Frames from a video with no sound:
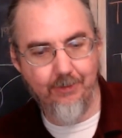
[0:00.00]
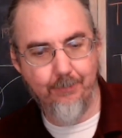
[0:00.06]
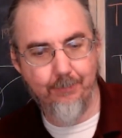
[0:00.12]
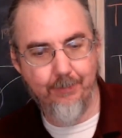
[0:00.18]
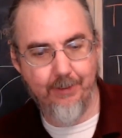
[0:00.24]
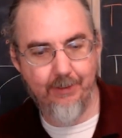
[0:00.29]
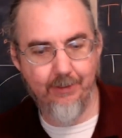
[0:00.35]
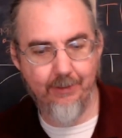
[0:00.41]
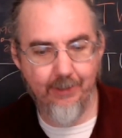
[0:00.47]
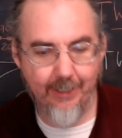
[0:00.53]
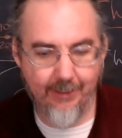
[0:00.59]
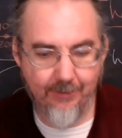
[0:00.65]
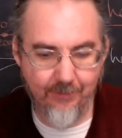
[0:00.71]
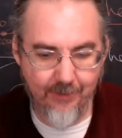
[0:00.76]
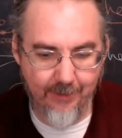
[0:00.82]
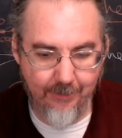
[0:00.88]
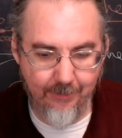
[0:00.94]
but the
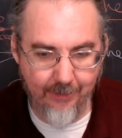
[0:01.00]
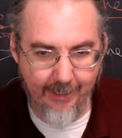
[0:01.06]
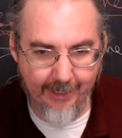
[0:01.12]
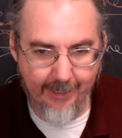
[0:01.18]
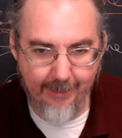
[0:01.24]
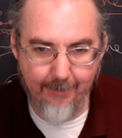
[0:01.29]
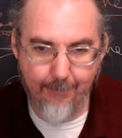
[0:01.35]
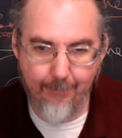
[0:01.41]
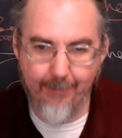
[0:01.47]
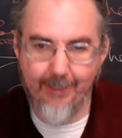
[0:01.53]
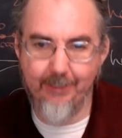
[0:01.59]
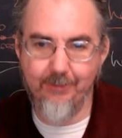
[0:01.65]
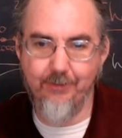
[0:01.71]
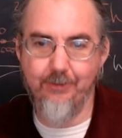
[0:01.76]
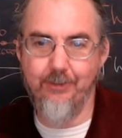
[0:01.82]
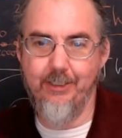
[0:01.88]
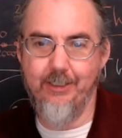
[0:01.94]
Glass-Steagall Act passed
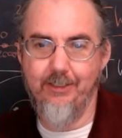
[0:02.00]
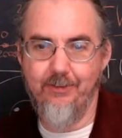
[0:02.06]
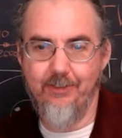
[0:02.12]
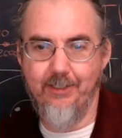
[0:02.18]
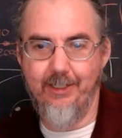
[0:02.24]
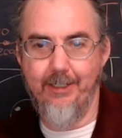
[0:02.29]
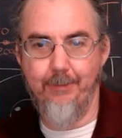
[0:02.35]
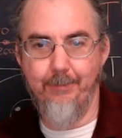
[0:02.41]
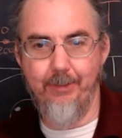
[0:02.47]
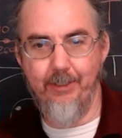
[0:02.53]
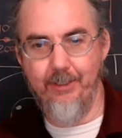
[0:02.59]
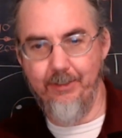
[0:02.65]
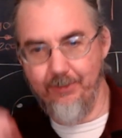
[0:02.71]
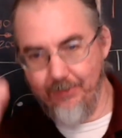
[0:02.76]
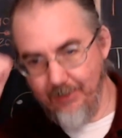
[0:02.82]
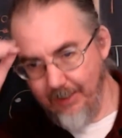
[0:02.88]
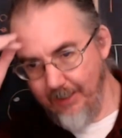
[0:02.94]
during his time, and
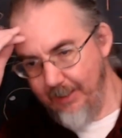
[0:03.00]
this